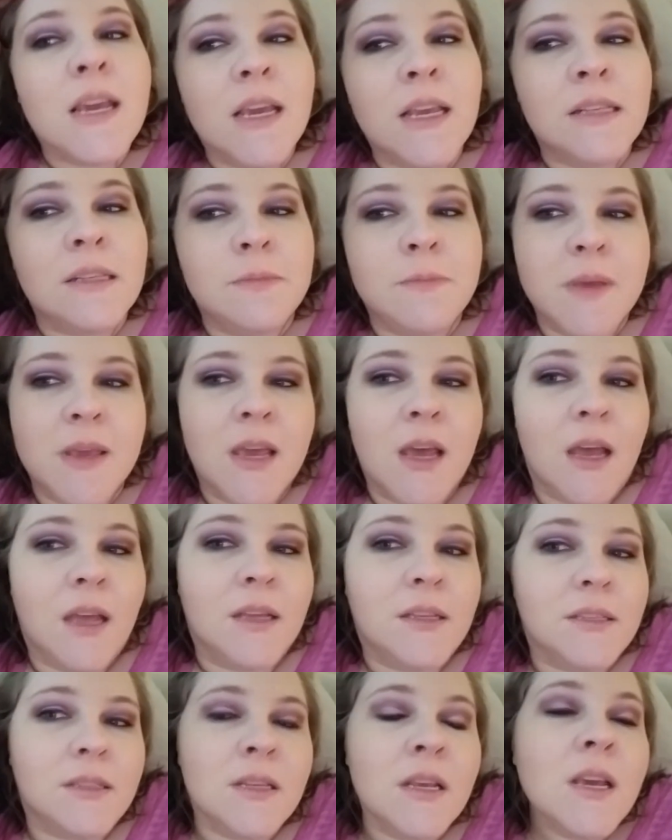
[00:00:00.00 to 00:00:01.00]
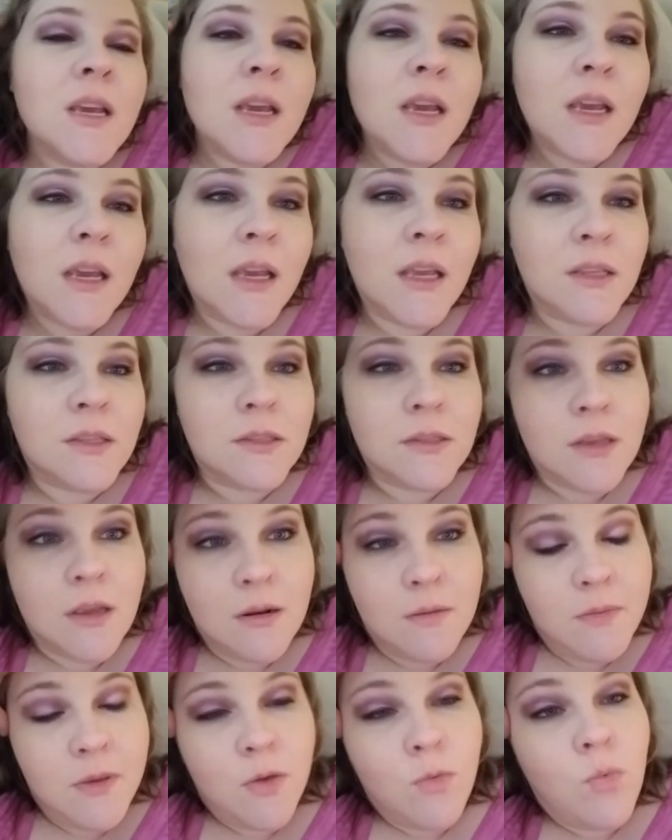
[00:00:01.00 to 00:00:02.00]
it's because it's
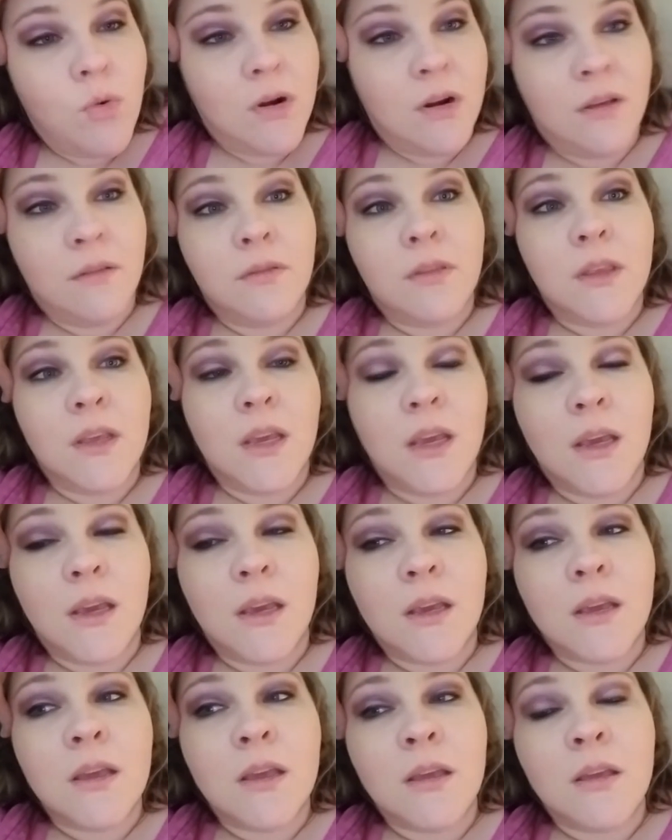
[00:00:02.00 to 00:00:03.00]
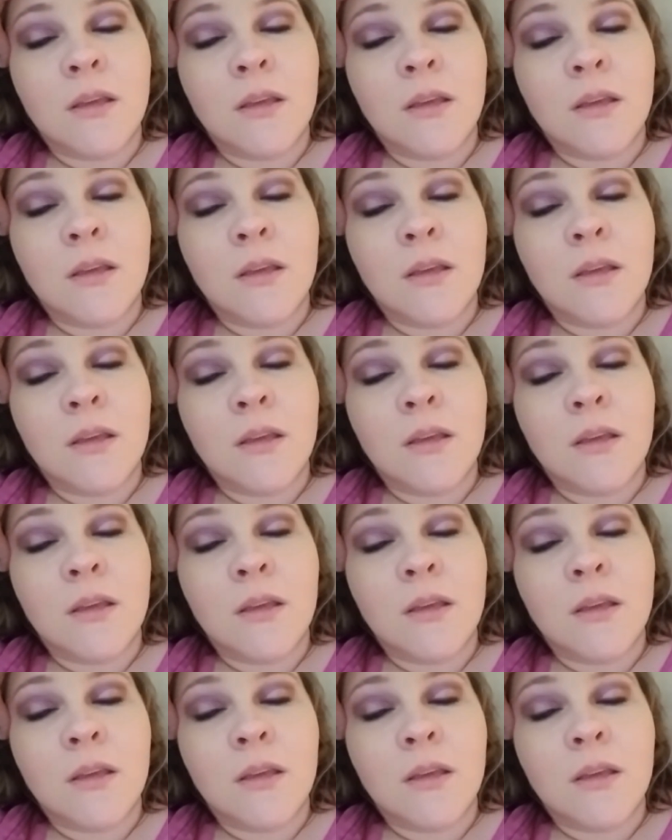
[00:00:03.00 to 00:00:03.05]
going to be one of the